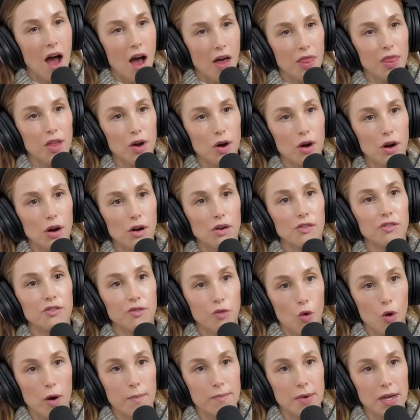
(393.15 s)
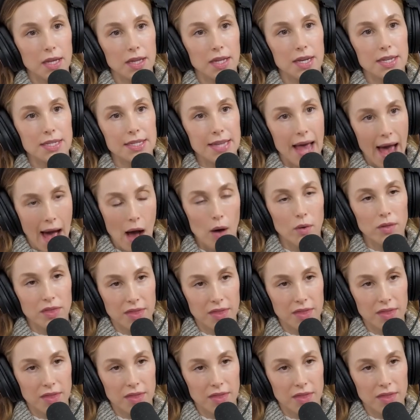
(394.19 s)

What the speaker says: other formulas out